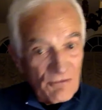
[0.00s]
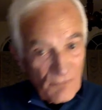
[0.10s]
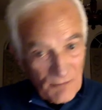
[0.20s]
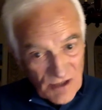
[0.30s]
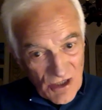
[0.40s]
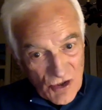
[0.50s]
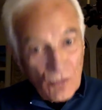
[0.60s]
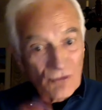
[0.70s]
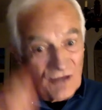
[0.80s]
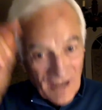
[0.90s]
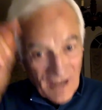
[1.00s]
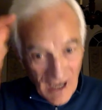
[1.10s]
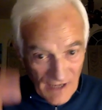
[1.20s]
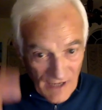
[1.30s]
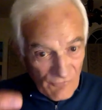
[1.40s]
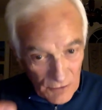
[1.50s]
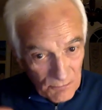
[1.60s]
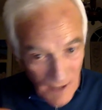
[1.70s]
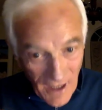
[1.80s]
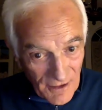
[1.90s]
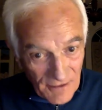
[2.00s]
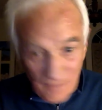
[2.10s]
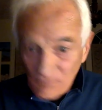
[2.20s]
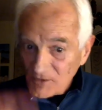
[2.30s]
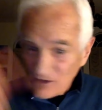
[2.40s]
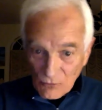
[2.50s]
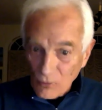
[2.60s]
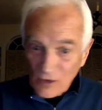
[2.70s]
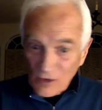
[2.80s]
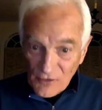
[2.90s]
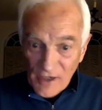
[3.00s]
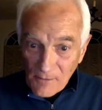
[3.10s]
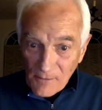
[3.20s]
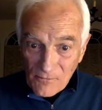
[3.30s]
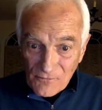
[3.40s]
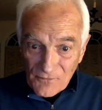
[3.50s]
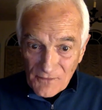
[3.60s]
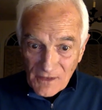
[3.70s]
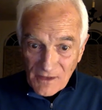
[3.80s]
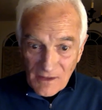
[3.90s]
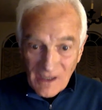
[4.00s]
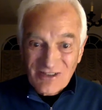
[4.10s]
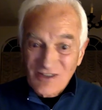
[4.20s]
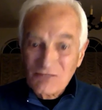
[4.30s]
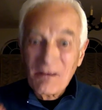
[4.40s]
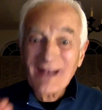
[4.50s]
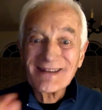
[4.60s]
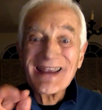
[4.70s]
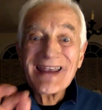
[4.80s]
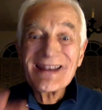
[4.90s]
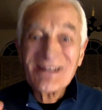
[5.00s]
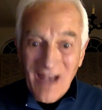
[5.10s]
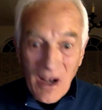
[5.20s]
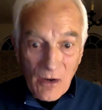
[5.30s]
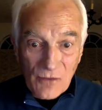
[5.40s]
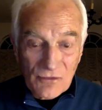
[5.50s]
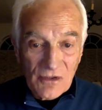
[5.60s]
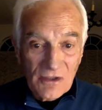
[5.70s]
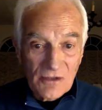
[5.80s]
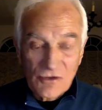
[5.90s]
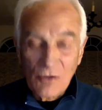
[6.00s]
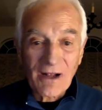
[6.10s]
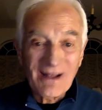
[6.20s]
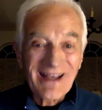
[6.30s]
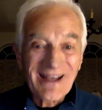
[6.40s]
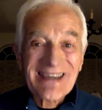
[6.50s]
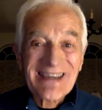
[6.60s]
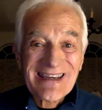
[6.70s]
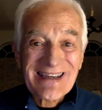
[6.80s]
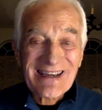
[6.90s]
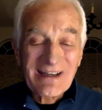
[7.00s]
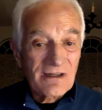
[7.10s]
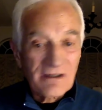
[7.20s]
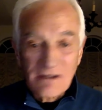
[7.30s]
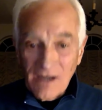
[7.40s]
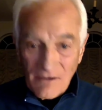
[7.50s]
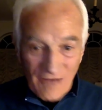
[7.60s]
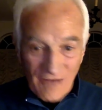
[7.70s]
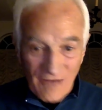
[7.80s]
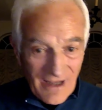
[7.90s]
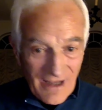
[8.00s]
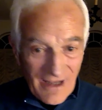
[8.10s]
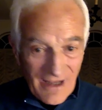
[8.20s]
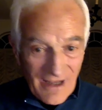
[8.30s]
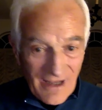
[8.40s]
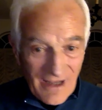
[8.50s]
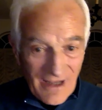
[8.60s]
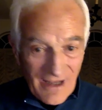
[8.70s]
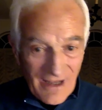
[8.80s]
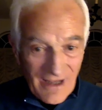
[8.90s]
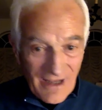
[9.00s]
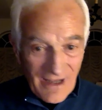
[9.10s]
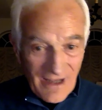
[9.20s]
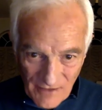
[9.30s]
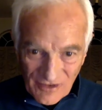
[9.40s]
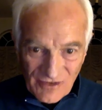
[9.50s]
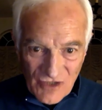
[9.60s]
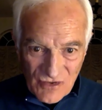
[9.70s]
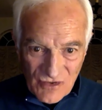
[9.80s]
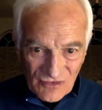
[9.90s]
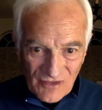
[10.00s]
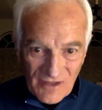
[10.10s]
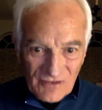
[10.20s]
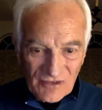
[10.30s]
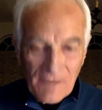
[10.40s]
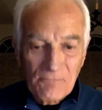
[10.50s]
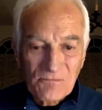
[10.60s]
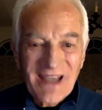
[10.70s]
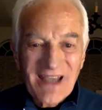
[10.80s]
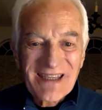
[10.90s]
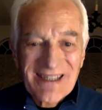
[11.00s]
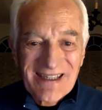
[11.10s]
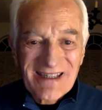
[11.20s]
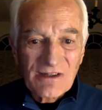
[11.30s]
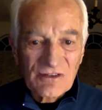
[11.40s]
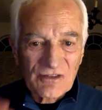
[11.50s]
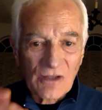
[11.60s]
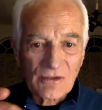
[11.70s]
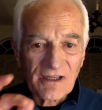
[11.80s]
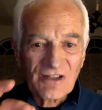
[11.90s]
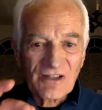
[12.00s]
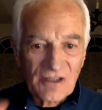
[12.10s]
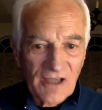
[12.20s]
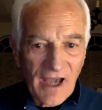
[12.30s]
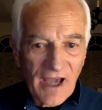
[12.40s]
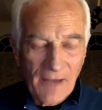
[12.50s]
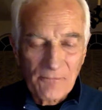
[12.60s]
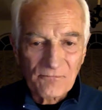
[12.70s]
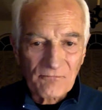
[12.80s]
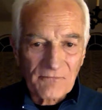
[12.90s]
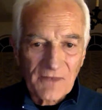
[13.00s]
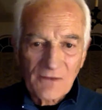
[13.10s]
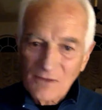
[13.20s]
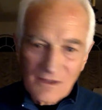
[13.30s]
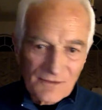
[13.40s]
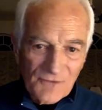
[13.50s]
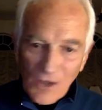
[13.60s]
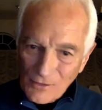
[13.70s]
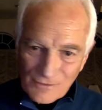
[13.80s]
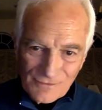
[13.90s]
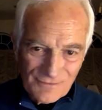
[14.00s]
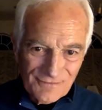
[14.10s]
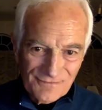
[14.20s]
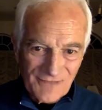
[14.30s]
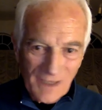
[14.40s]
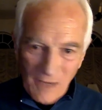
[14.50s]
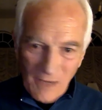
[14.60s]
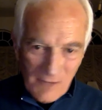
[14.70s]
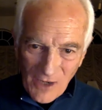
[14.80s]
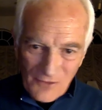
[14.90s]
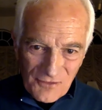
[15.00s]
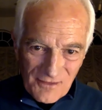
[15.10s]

from a teacher who's got a high vault palate, because it works for him, and says, make the E sound, no matter. Shh. I've had several clarinetists and teachers say, Shh, sound like a hissing cat. Well, no, not my mouth.